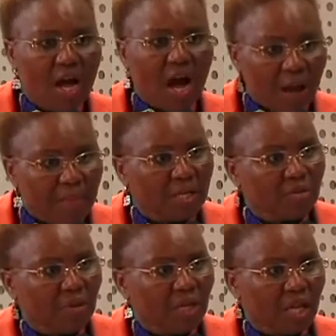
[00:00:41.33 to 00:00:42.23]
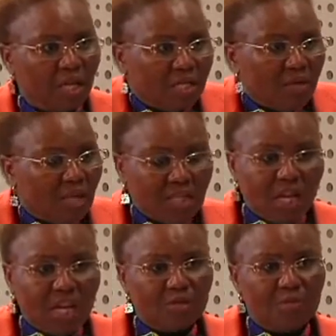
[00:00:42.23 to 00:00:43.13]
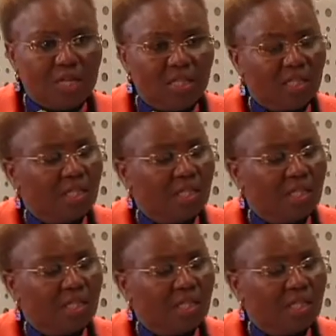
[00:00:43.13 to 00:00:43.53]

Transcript: I'm experiencing,